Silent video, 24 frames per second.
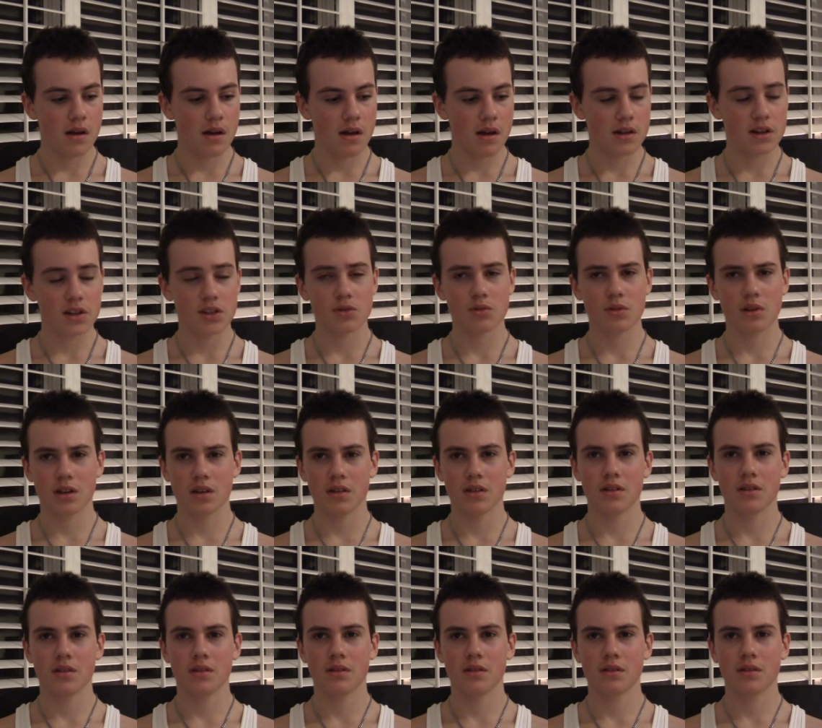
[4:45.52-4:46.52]
That's what I
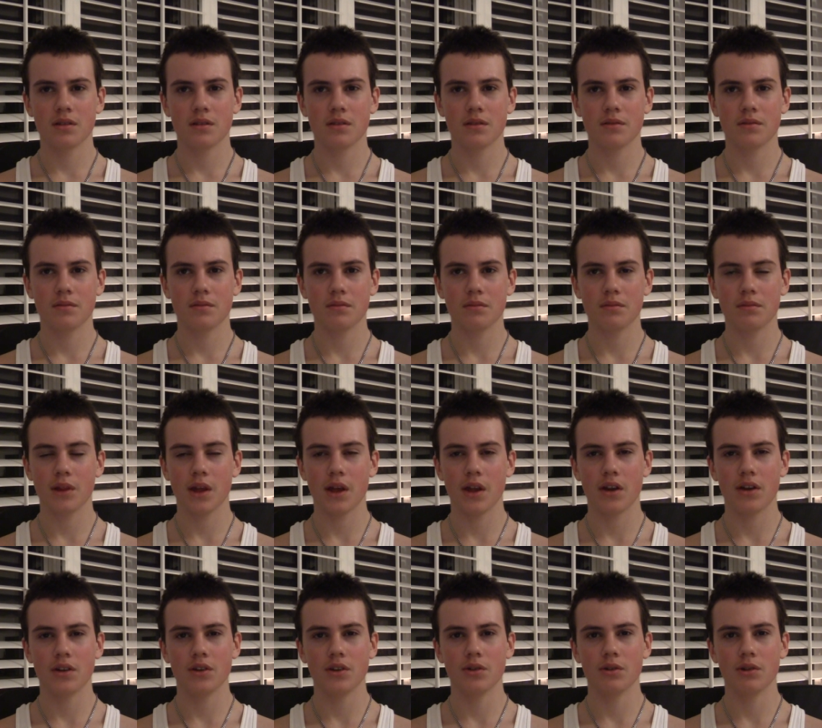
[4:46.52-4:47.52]
plan
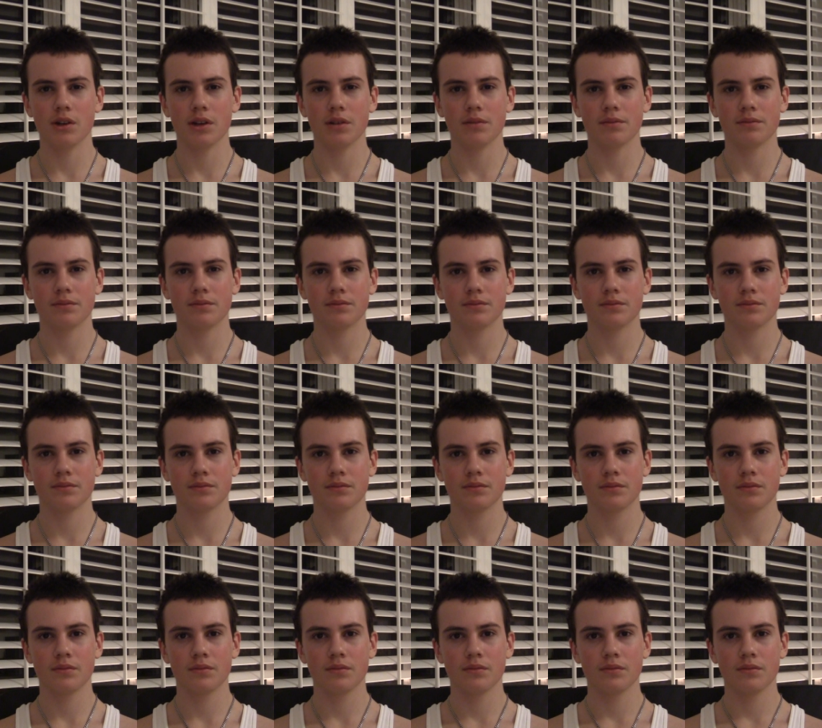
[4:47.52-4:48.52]
on doing.
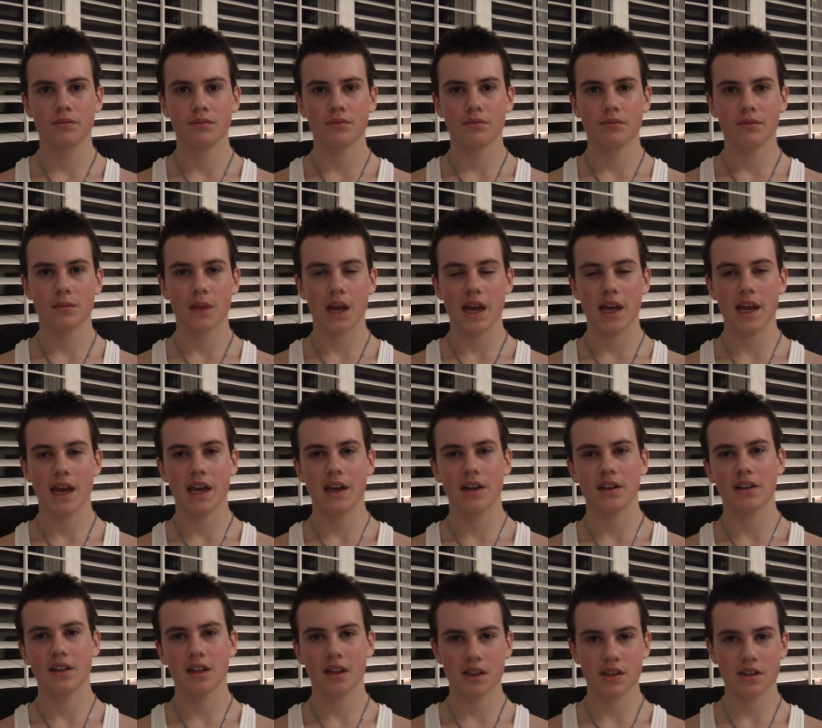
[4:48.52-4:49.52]
I
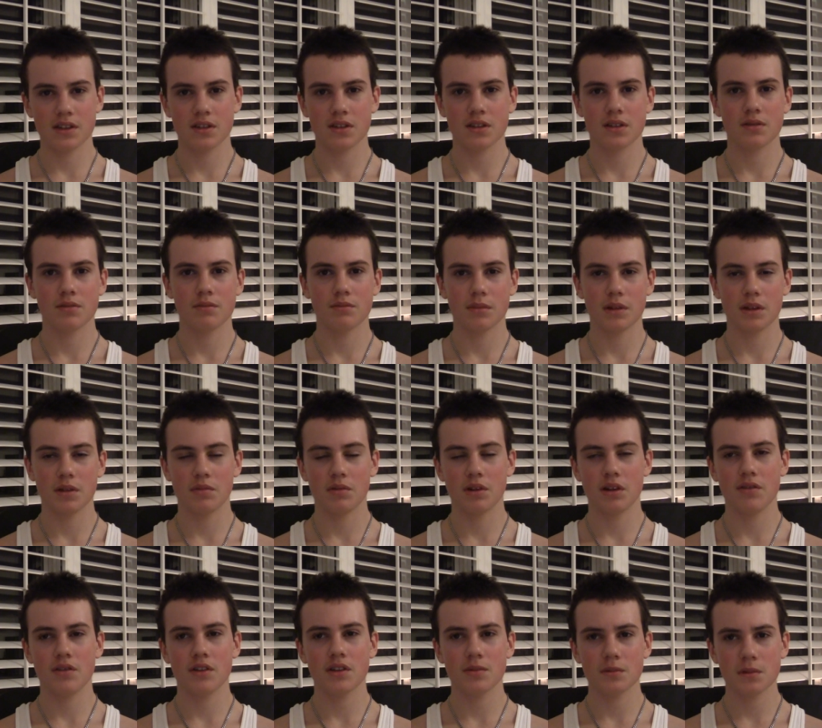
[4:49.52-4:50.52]
analyze my
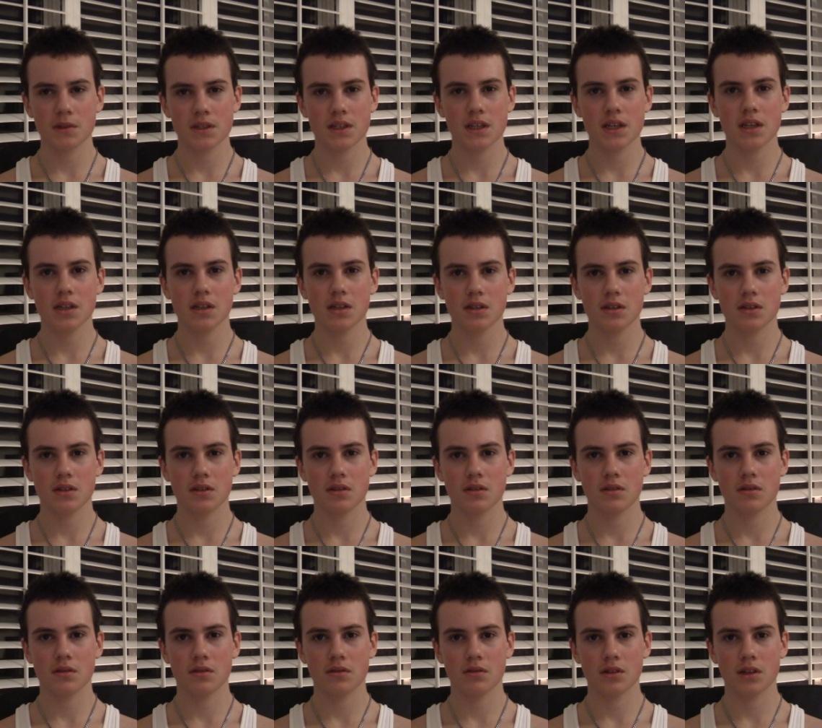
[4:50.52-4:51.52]
previous mistakes,
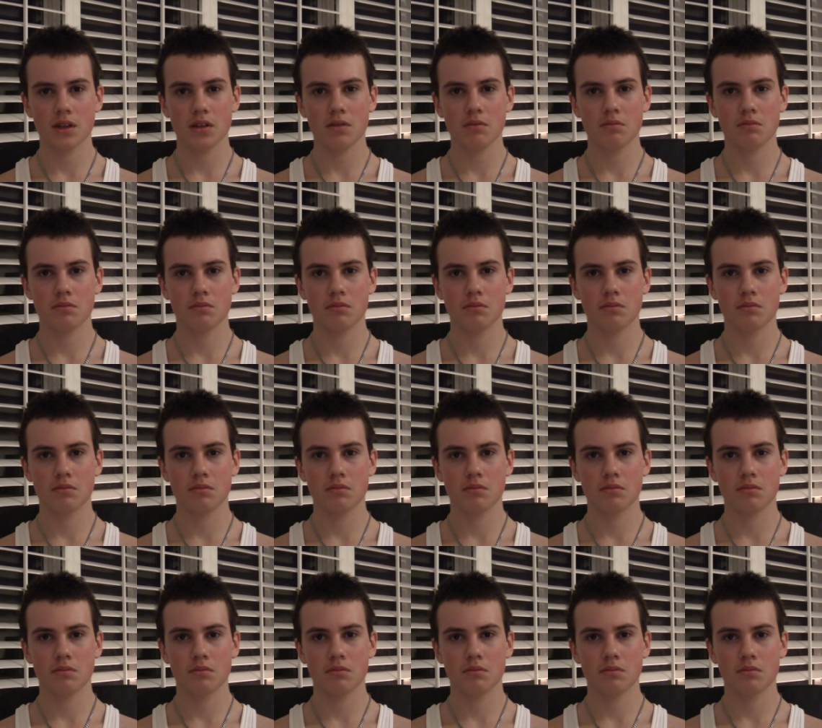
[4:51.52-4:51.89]
right?